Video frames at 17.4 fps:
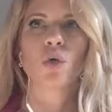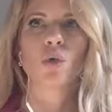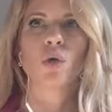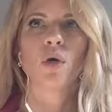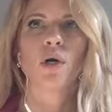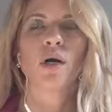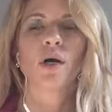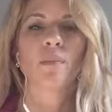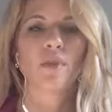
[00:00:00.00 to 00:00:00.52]

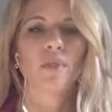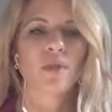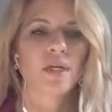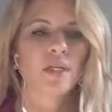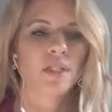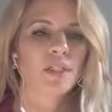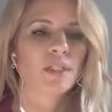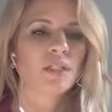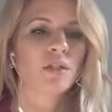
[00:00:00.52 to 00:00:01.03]
a couple
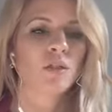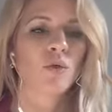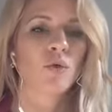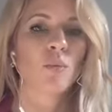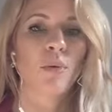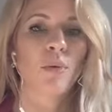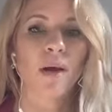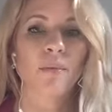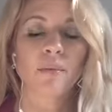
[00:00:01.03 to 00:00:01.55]
things.
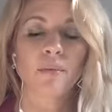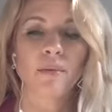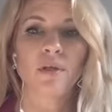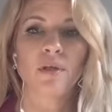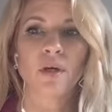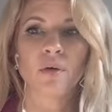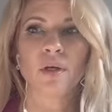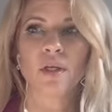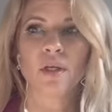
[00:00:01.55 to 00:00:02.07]
You probably
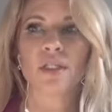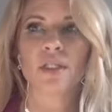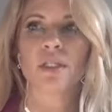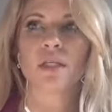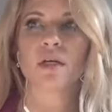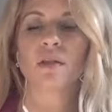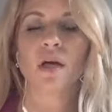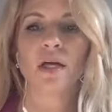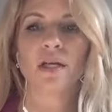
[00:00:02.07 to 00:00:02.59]
notice
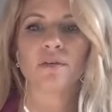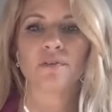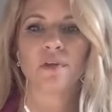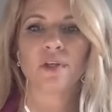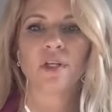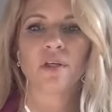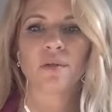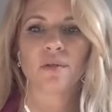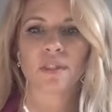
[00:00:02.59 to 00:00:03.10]
a lot of
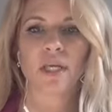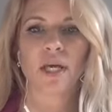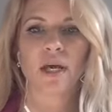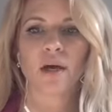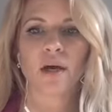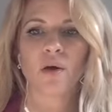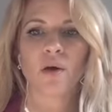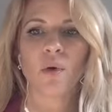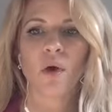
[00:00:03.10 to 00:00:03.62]
videos
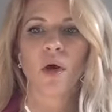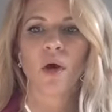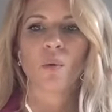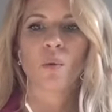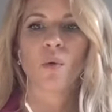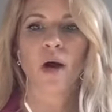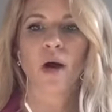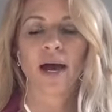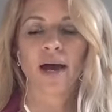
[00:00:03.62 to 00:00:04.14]
now
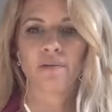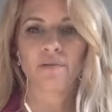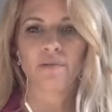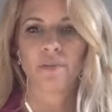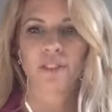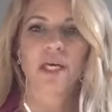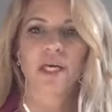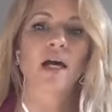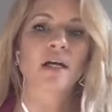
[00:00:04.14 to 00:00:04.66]
will have
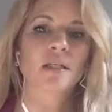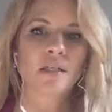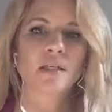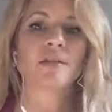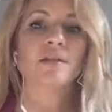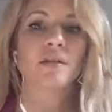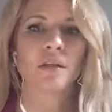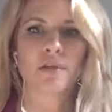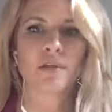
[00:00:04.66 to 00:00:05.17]
the text, like
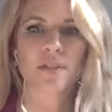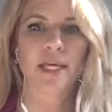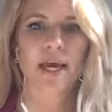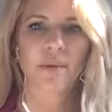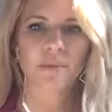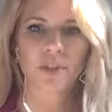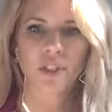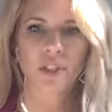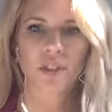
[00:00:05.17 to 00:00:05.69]
the closed
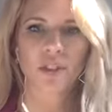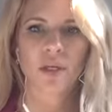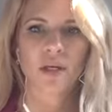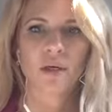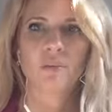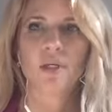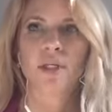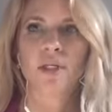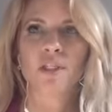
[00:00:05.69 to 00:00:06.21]
caption,
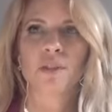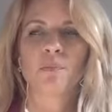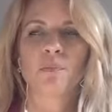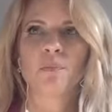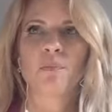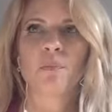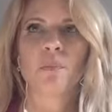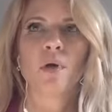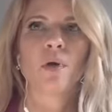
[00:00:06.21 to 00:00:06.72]
because,
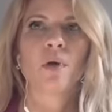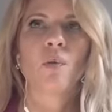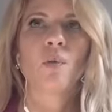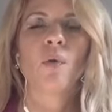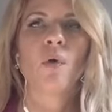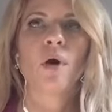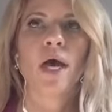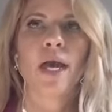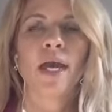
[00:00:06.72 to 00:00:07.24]

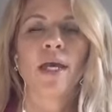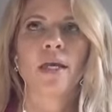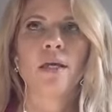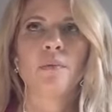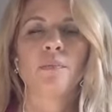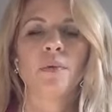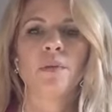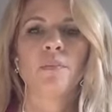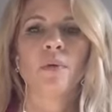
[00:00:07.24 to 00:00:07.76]
well,
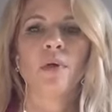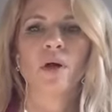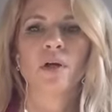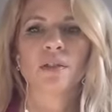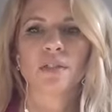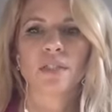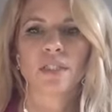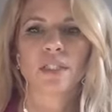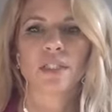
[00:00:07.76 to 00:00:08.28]
people
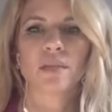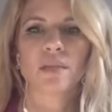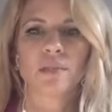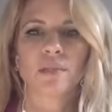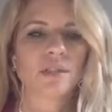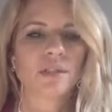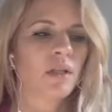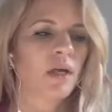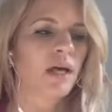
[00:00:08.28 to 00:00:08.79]
aren't listening
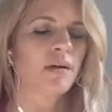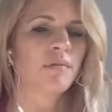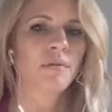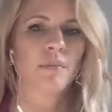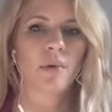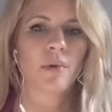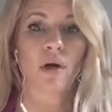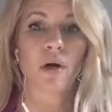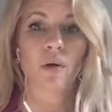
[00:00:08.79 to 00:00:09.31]
because a lot of
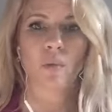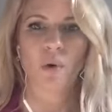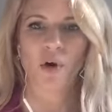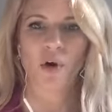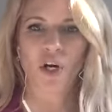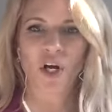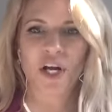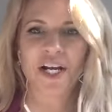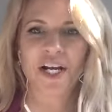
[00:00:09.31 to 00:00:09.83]
them are at
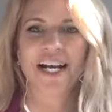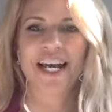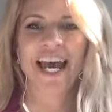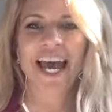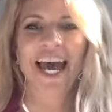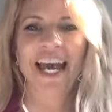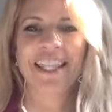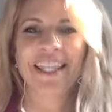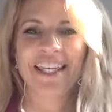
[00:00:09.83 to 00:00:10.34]
work
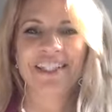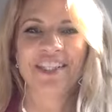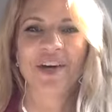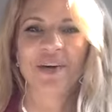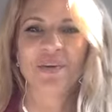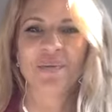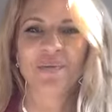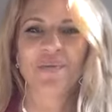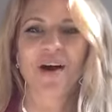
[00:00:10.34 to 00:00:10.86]
and they're
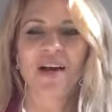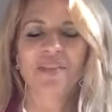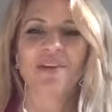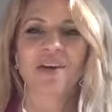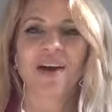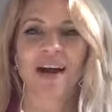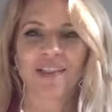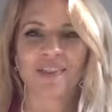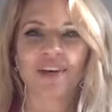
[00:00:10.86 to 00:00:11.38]

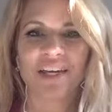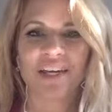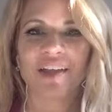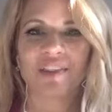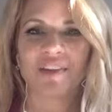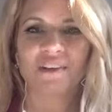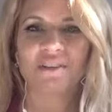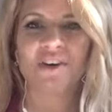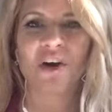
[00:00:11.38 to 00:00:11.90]
not looking
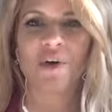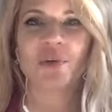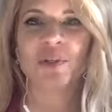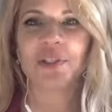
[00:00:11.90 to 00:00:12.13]
on their phone because